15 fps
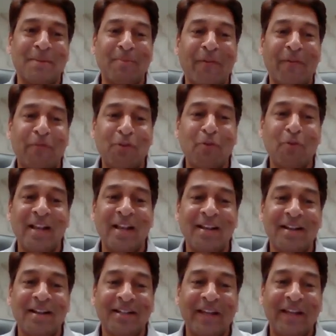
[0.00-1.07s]
some of you
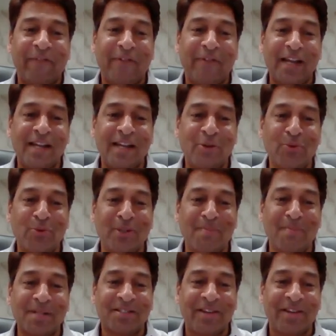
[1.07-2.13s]
will definitely do
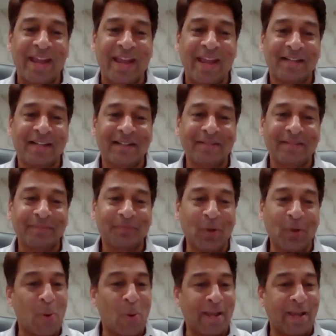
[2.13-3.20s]
the mistake.
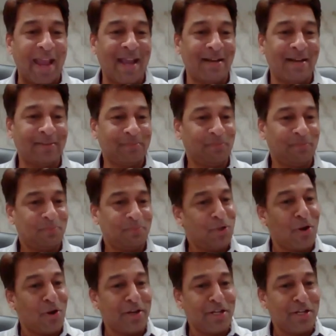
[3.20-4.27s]
Okay,
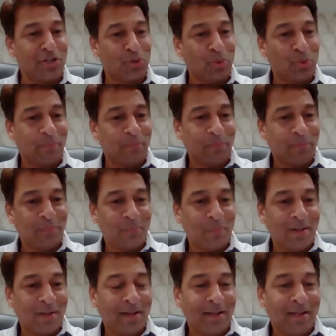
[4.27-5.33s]
not an issue.
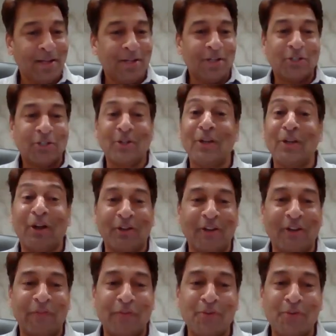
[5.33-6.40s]
So a
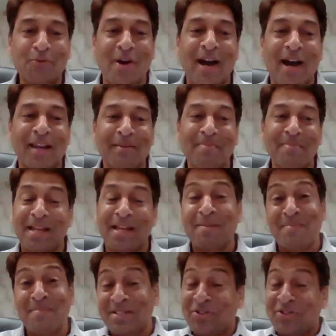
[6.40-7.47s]
lot of you are
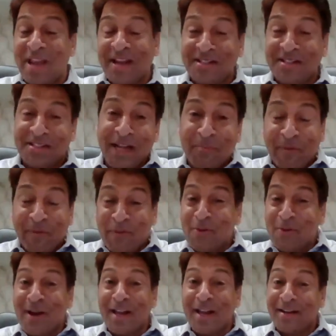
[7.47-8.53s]
making mistakes. Some of
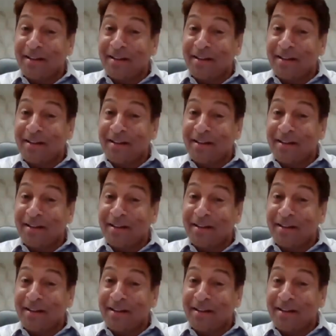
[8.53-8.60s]
you